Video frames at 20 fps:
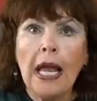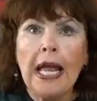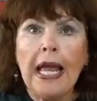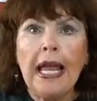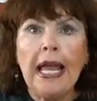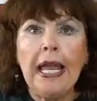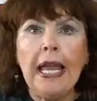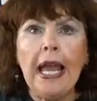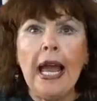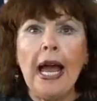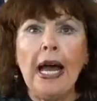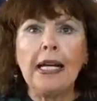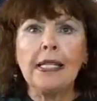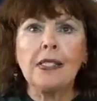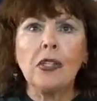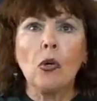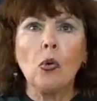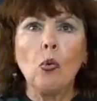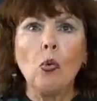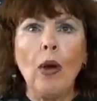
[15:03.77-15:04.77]
He has
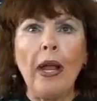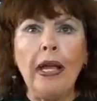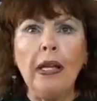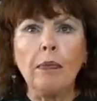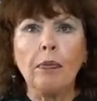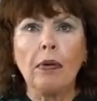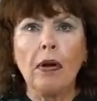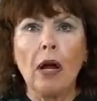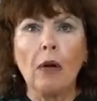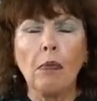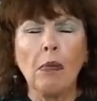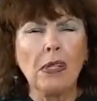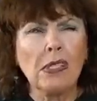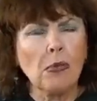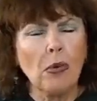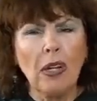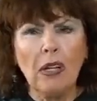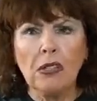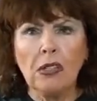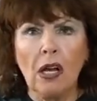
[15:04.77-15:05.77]
a weight problem. I said,
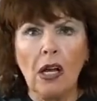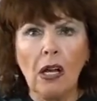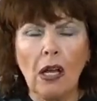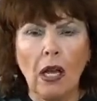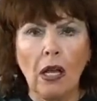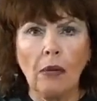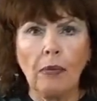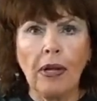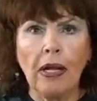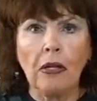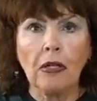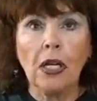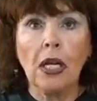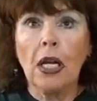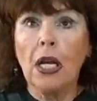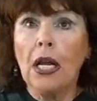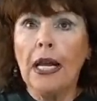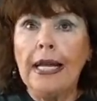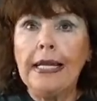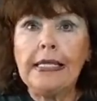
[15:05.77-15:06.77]
what are you talking about?
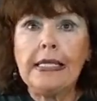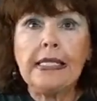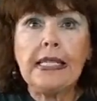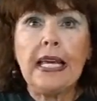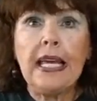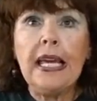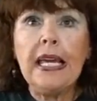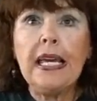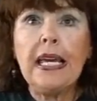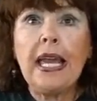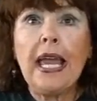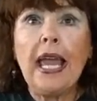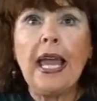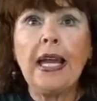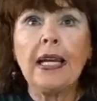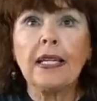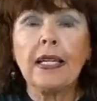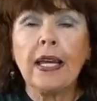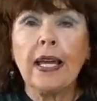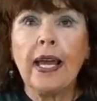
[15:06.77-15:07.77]
He says, he
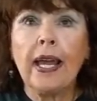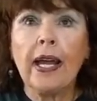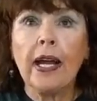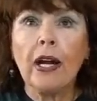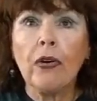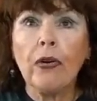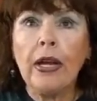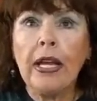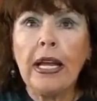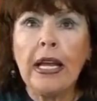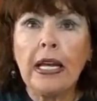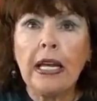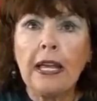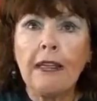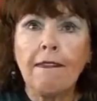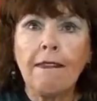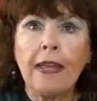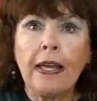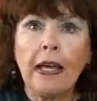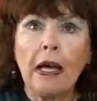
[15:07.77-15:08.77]
can't carry
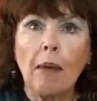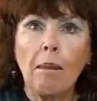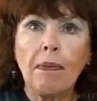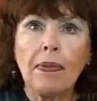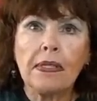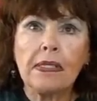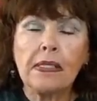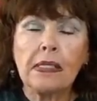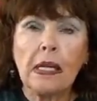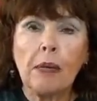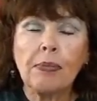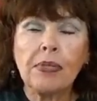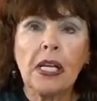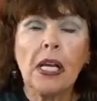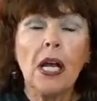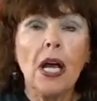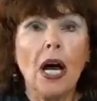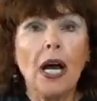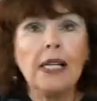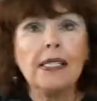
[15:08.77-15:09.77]
anything up the steps.
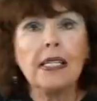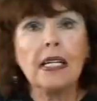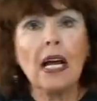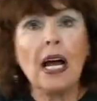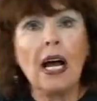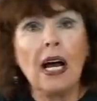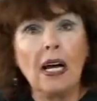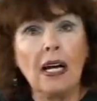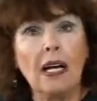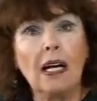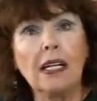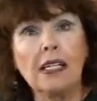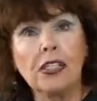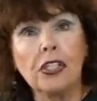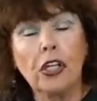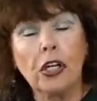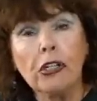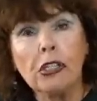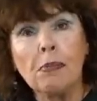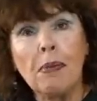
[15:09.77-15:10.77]
I said,
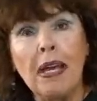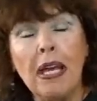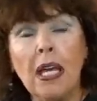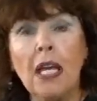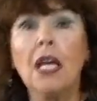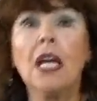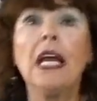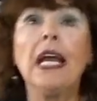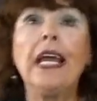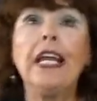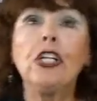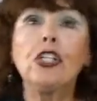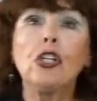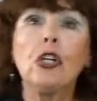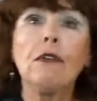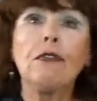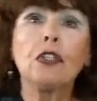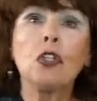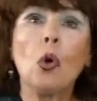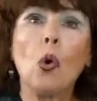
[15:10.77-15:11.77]
excuse me. He should
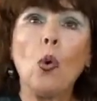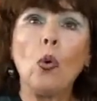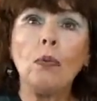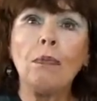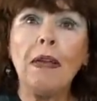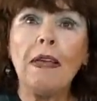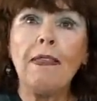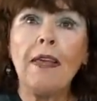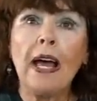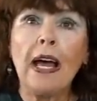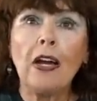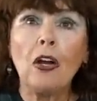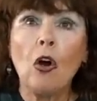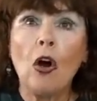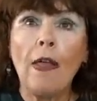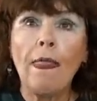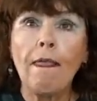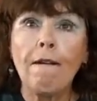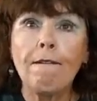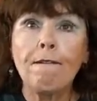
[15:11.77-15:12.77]
have told me that
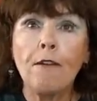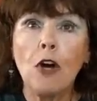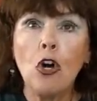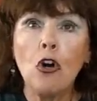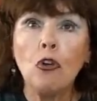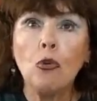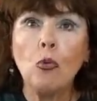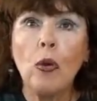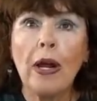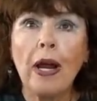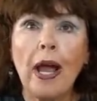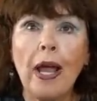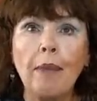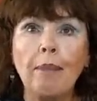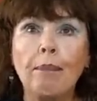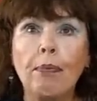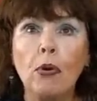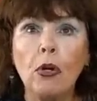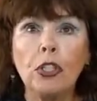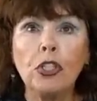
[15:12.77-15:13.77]
on the phone when I
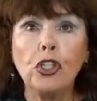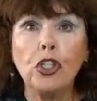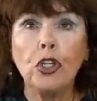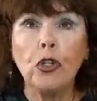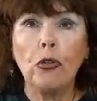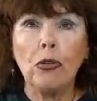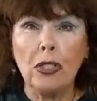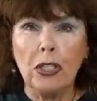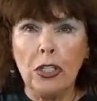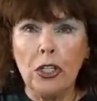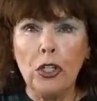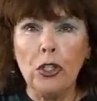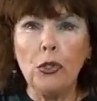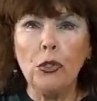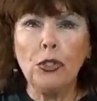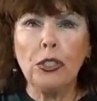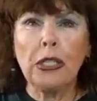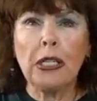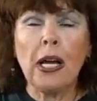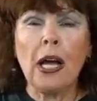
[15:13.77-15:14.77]
booked
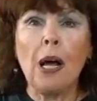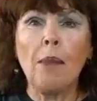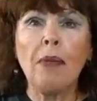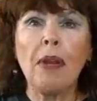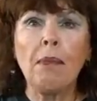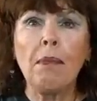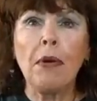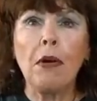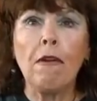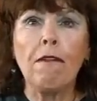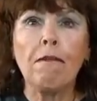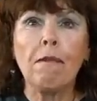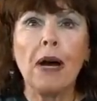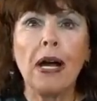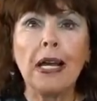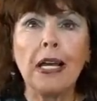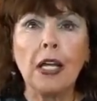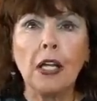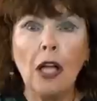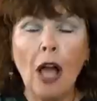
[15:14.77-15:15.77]
you to come and move my
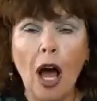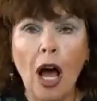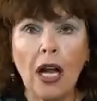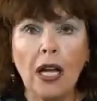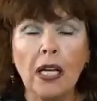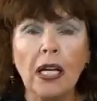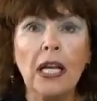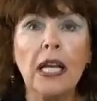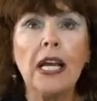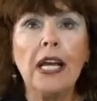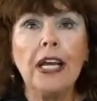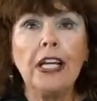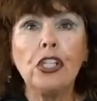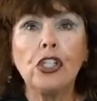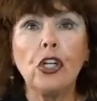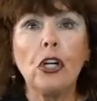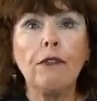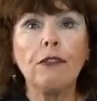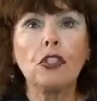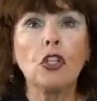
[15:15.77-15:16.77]
clock. He
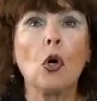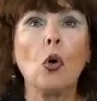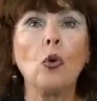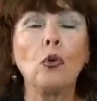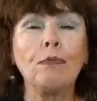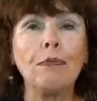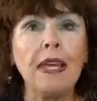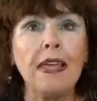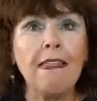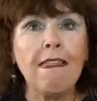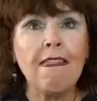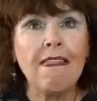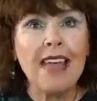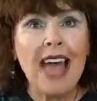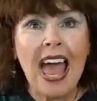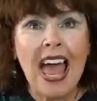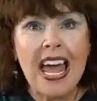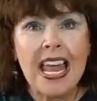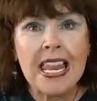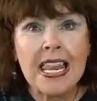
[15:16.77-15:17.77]
should have told me
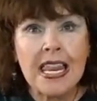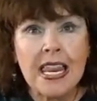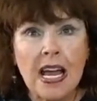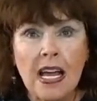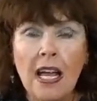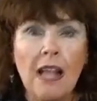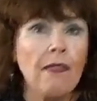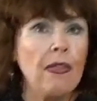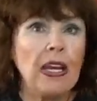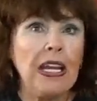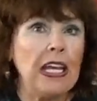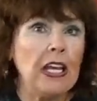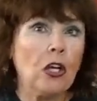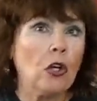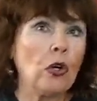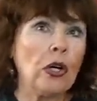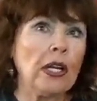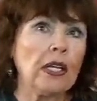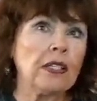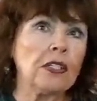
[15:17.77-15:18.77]
then that he
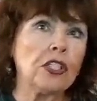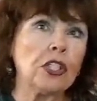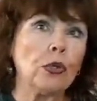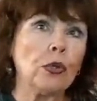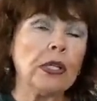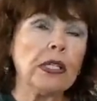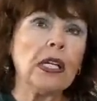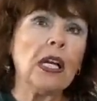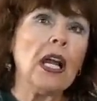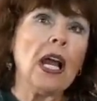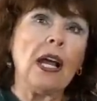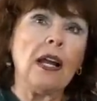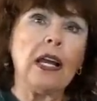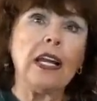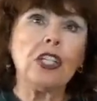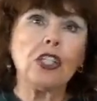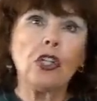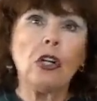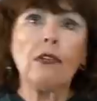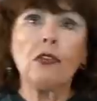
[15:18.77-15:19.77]
couldn't do it. And he
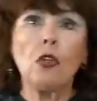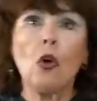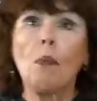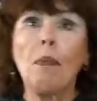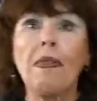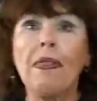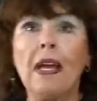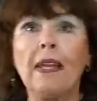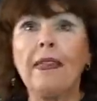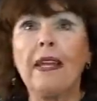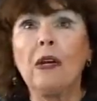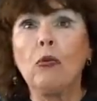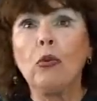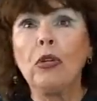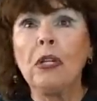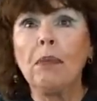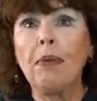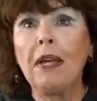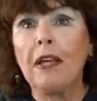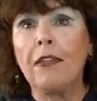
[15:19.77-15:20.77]
should have told me then that it
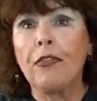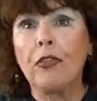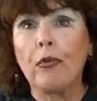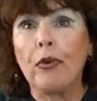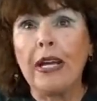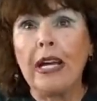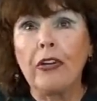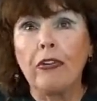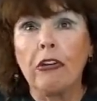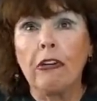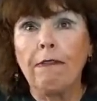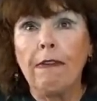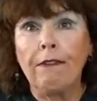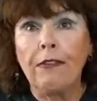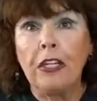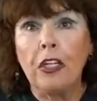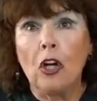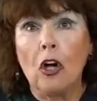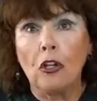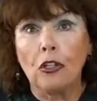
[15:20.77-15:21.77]
wouldn't be a
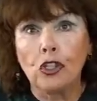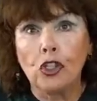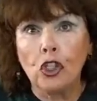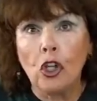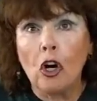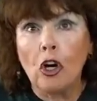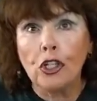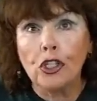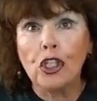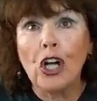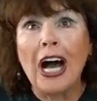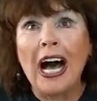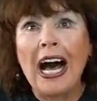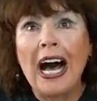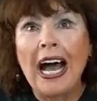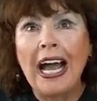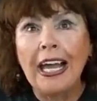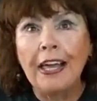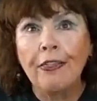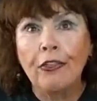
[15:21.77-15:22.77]
$350 charge
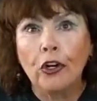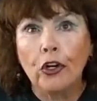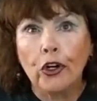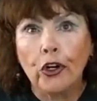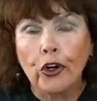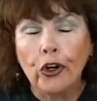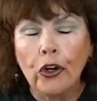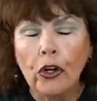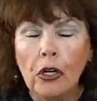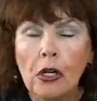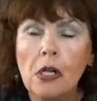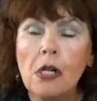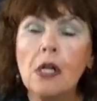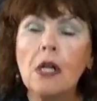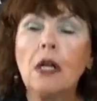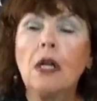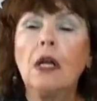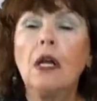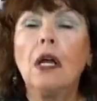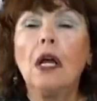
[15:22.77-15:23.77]
either.
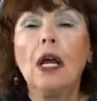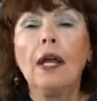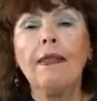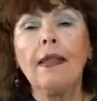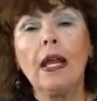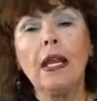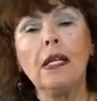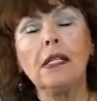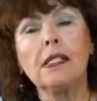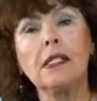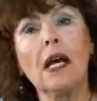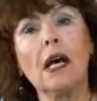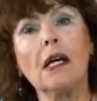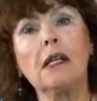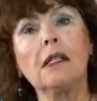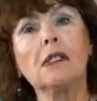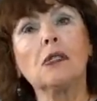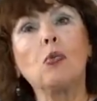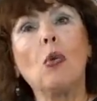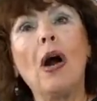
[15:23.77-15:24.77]
And then he
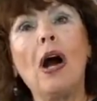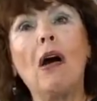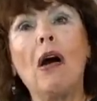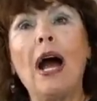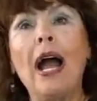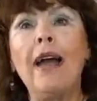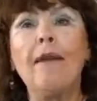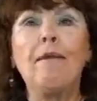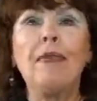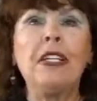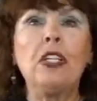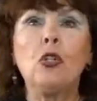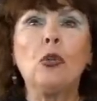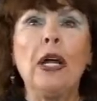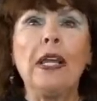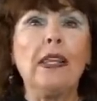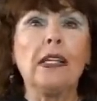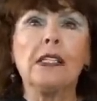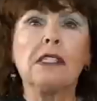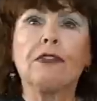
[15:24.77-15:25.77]
says, well, I've been
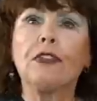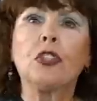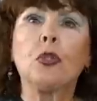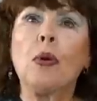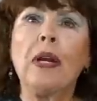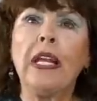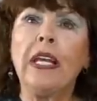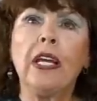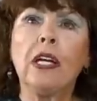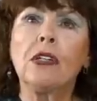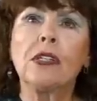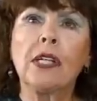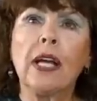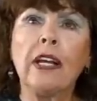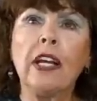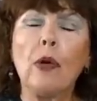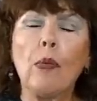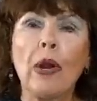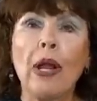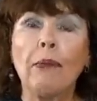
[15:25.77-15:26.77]
doing this for 20 years. I
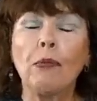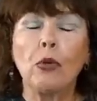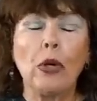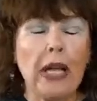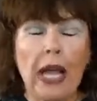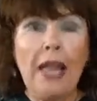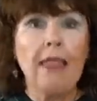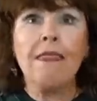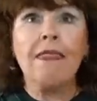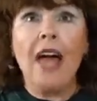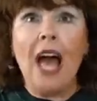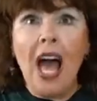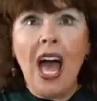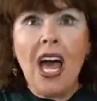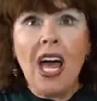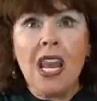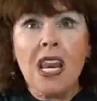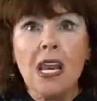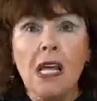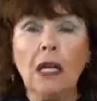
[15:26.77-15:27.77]
know what I'm doing. And
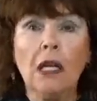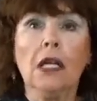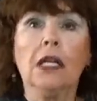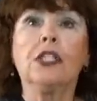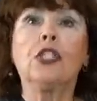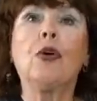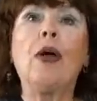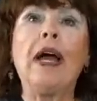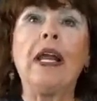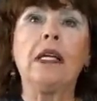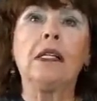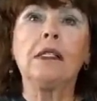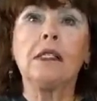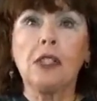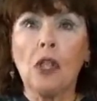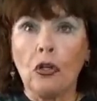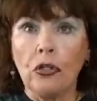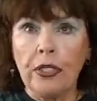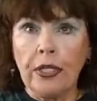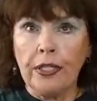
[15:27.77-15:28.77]
then, to add
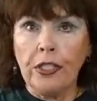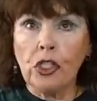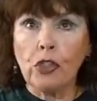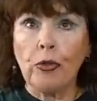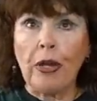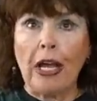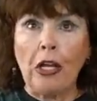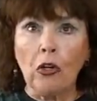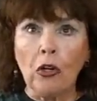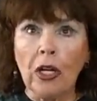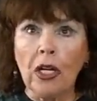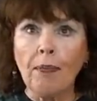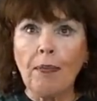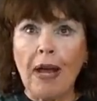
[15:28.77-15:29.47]
insult to injury, I look